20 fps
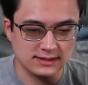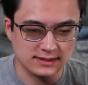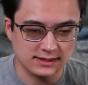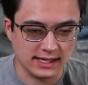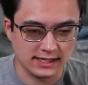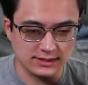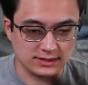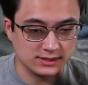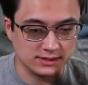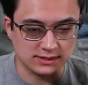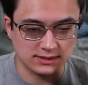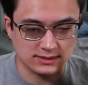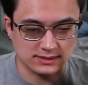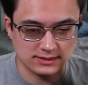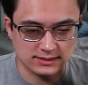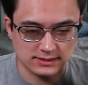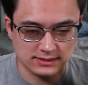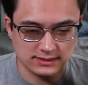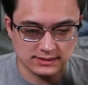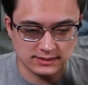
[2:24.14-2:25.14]
that's just
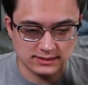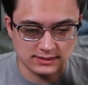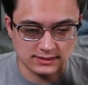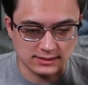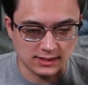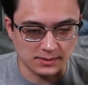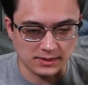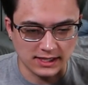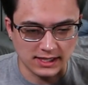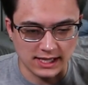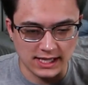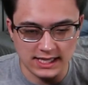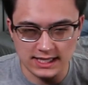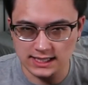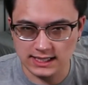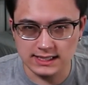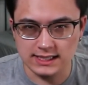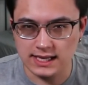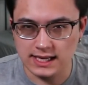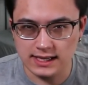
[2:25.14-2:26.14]
something
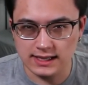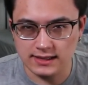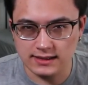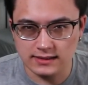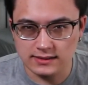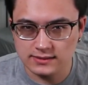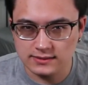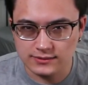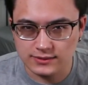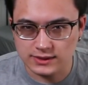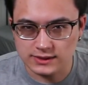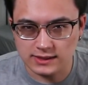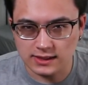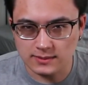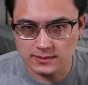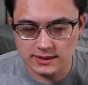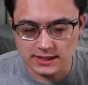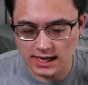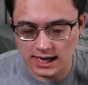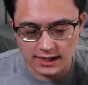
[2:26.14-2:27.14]
he did for
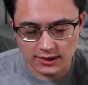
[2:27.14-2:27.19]
some reason.